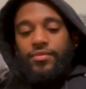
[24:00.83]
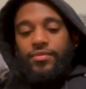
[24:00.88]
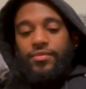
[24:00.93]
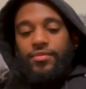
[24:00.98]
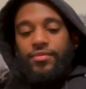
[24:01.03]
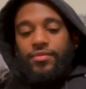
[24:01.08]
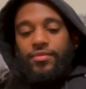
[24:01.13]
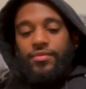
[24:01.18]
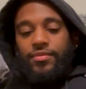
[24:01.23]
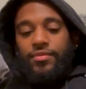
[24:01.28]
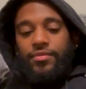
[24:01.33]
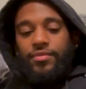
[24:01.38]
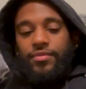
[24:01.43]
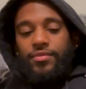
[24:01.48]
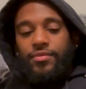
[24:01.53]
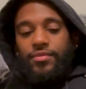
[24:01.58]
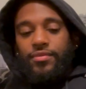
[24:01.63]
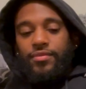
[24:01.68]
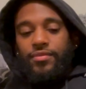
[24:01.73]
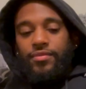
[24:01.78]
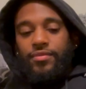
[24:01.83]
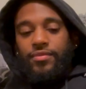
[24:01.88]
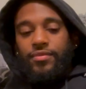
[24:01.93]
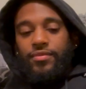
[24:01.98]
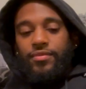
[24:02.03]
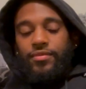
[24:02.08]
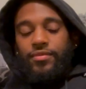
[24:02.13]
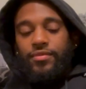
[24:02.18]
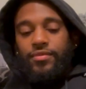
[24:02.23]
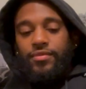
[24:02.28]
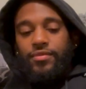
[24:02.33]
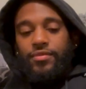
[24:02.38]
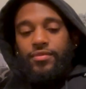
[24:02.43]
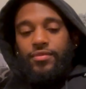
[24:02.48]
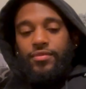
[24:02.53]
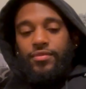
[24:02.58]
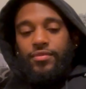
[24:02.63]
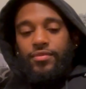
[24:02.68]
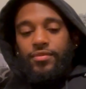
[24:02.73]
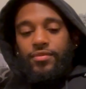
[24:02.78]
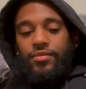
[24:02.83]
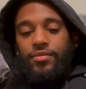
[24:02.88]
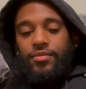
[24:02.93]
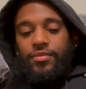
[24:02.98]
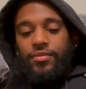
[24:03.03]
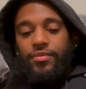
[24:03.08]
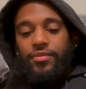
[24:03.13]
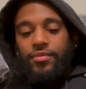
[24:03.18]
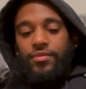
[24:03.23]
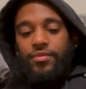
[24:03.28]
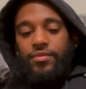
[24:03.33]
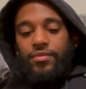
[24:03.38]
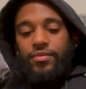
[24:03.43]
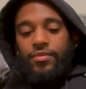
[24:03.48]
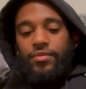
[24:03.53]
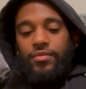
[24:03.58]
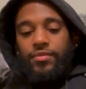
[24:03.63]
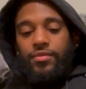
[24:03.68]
No words are spoken by the person on screen.